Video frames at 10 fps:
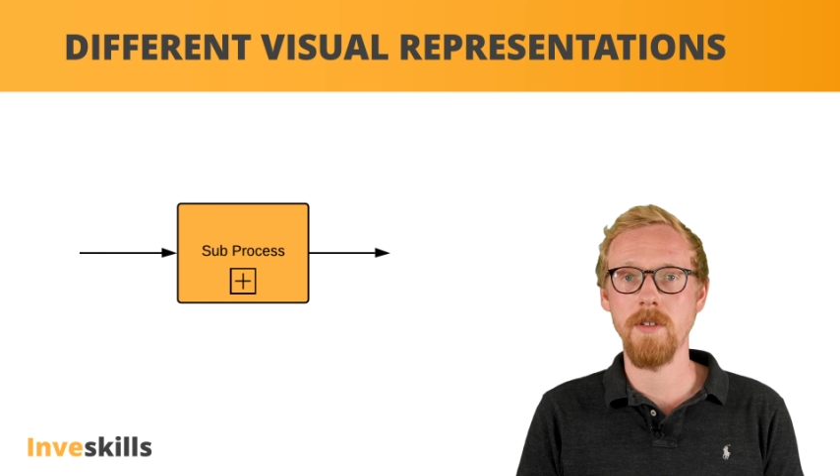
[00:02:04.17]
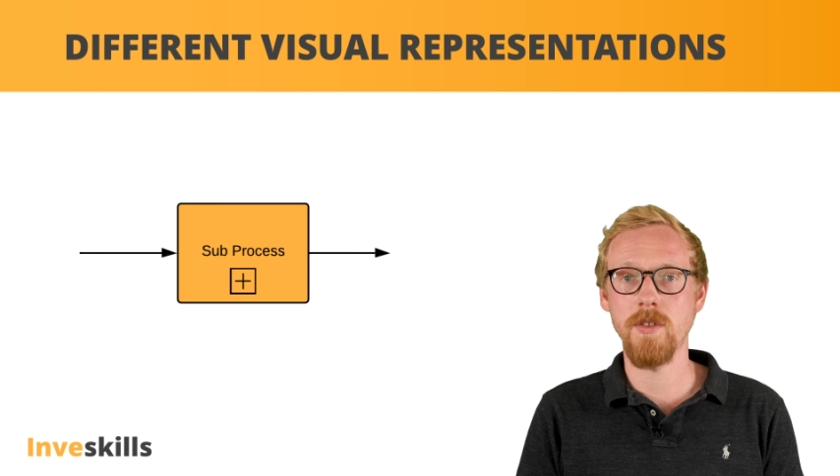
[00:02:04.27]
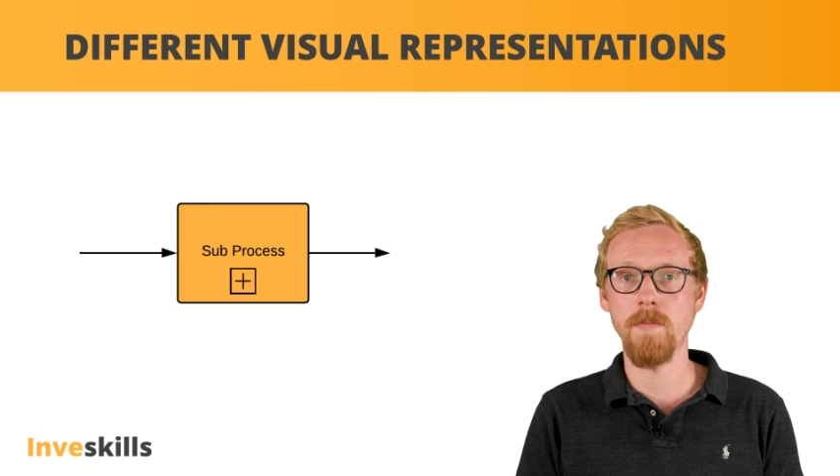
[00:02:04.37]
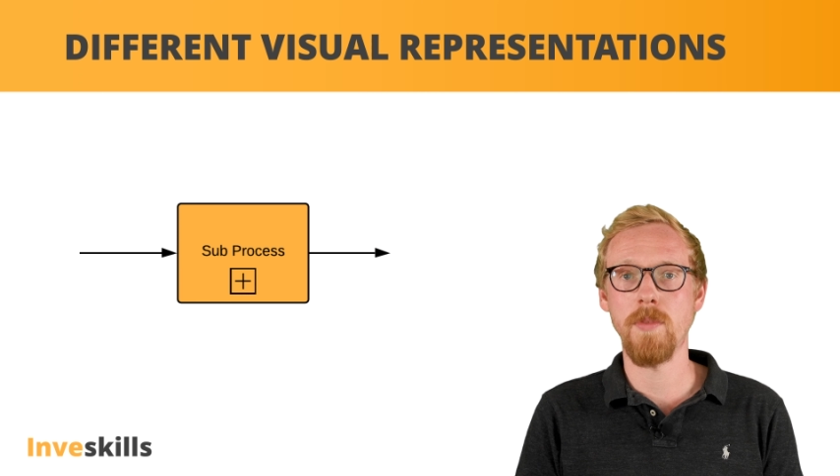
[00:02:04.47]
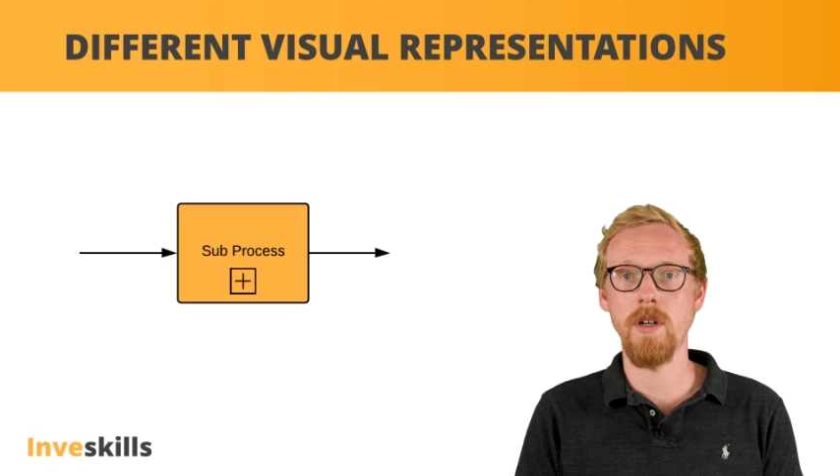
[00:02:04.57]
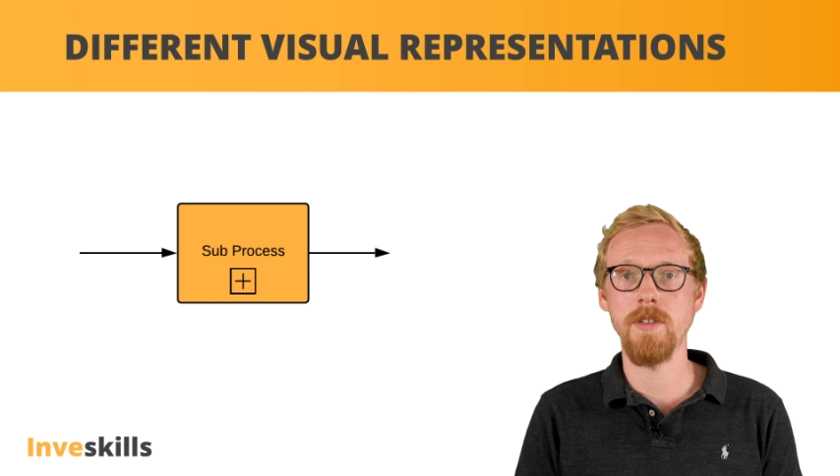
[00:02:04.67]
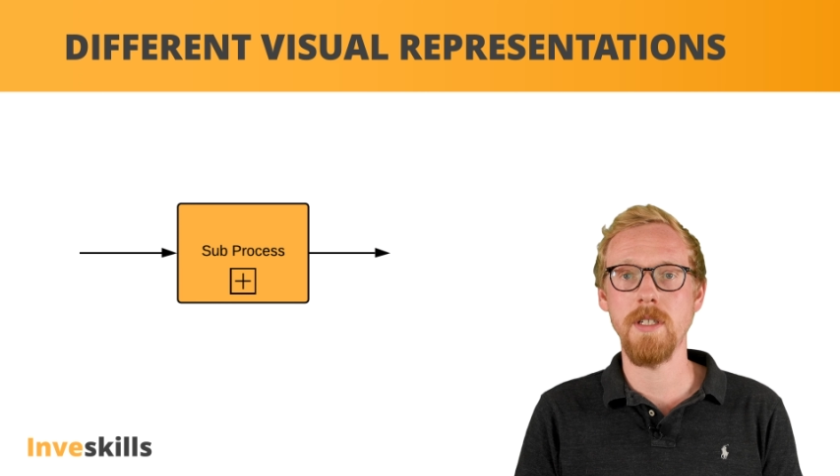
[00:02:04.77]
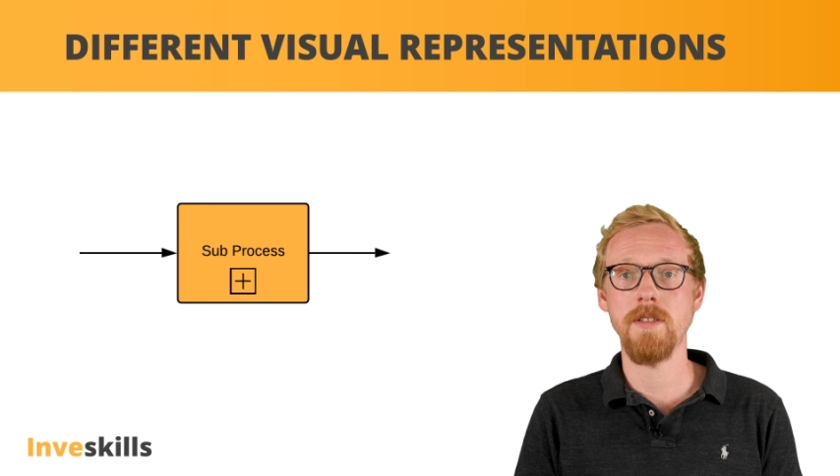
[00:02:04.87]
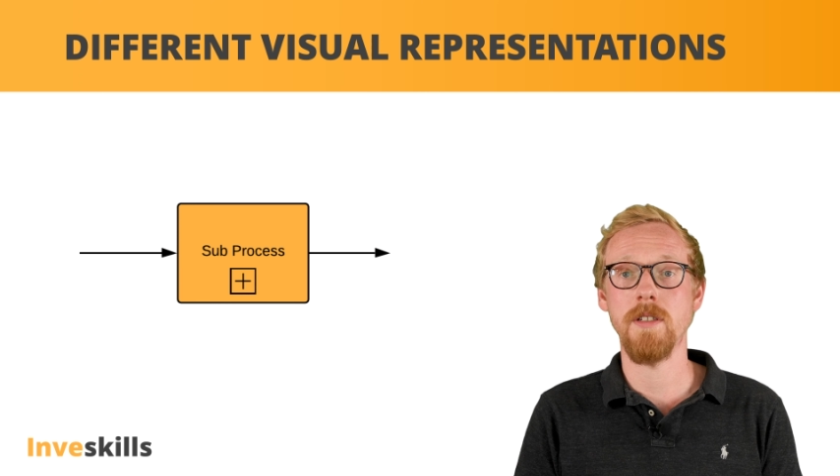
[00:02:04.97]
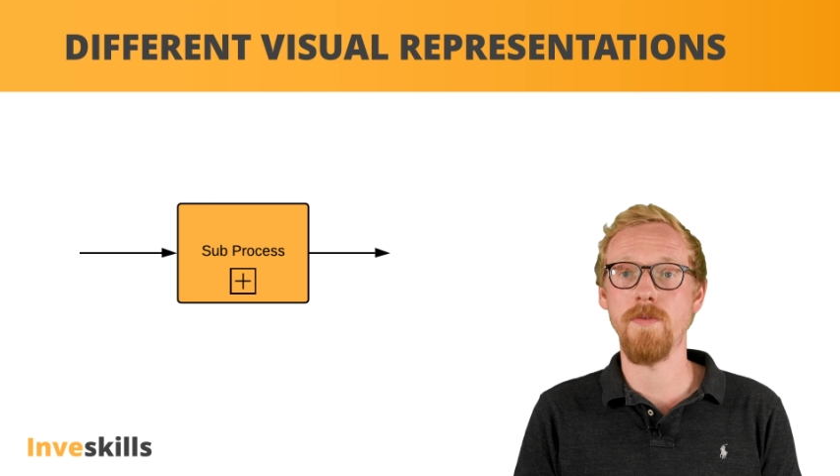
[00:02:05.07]
the
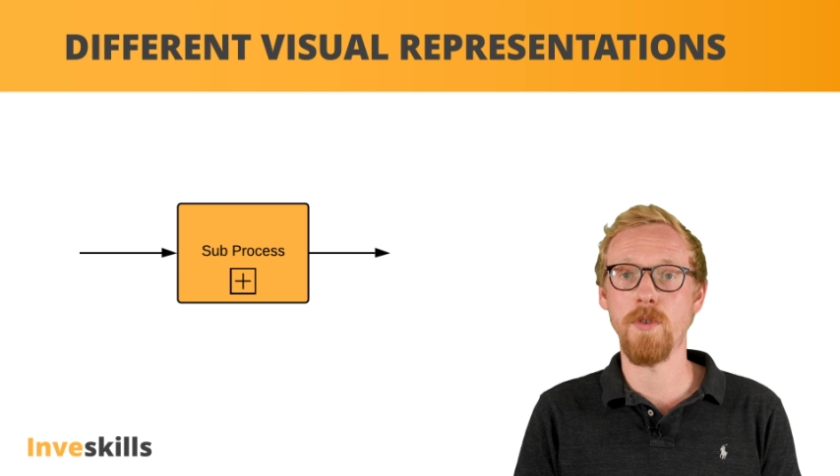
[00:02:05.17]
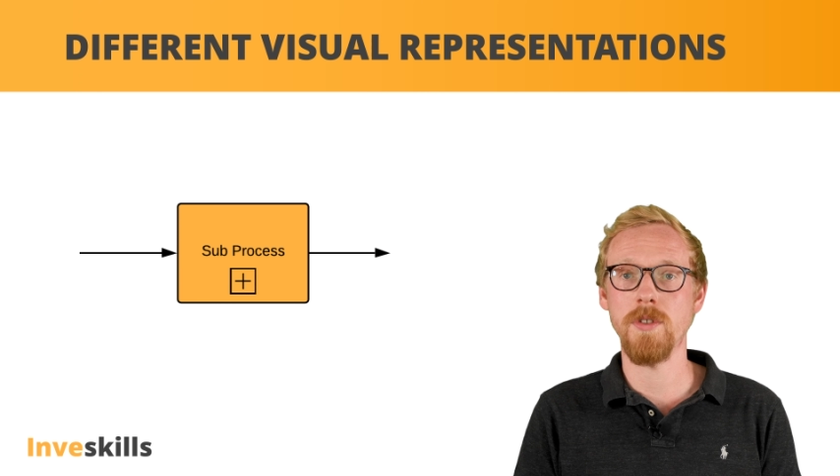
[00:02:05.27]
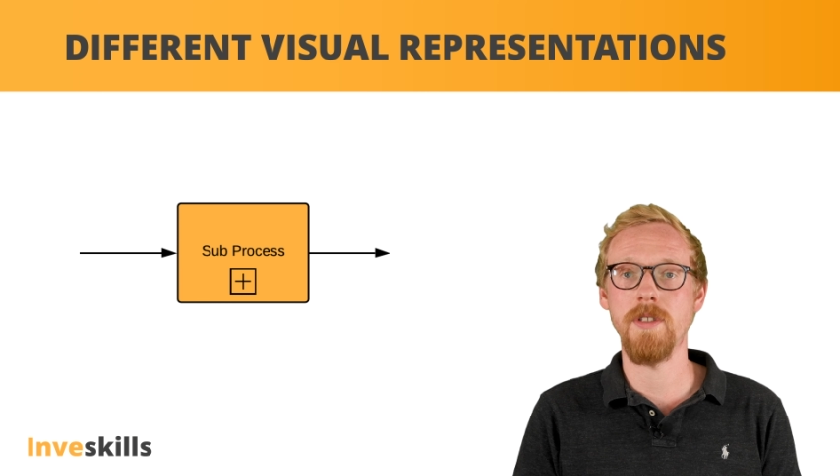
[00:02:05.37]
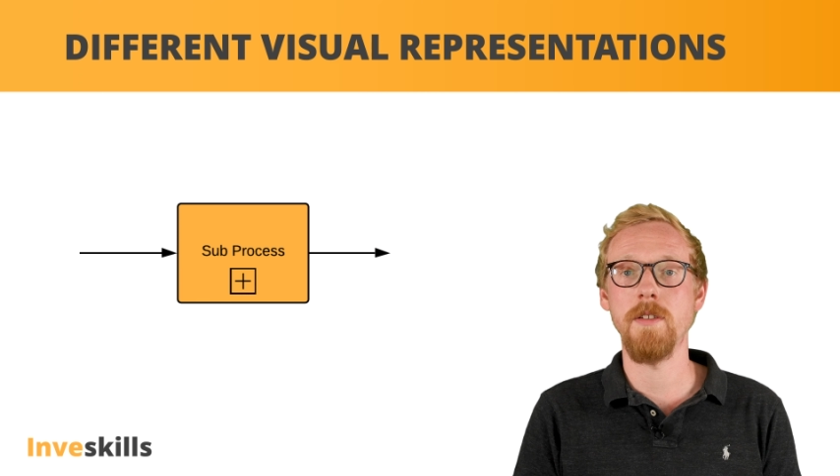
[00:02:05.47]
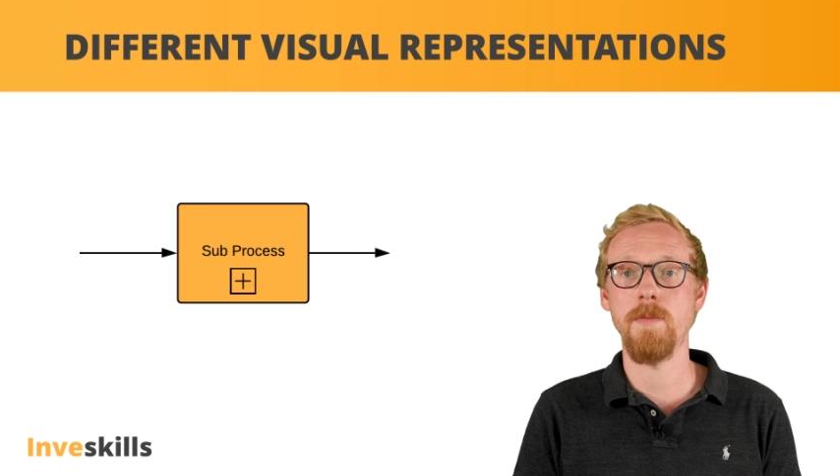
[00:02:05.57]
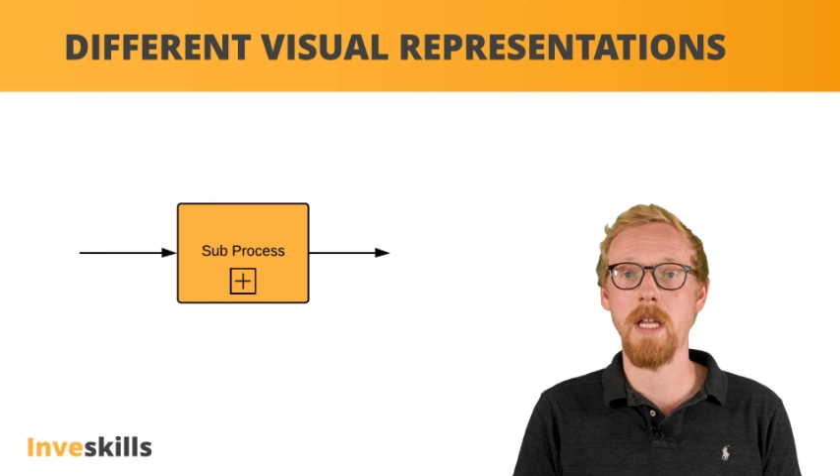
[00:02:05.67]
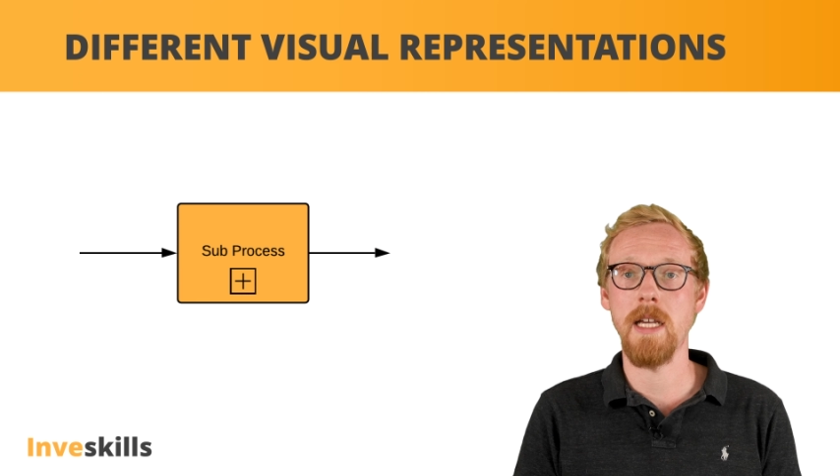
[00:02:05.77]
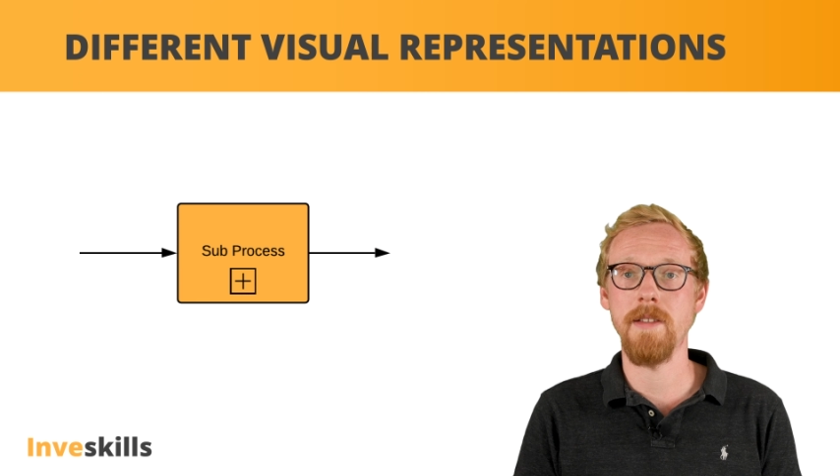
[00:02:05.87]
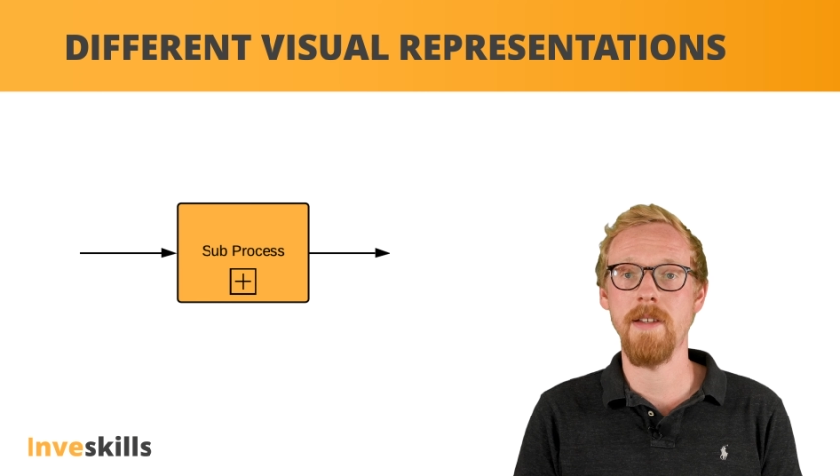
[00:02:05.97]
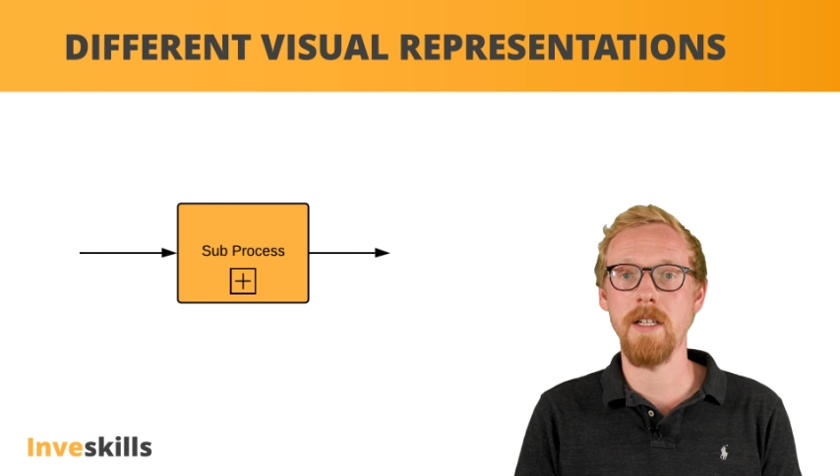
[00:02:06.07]
subprocess is first displayed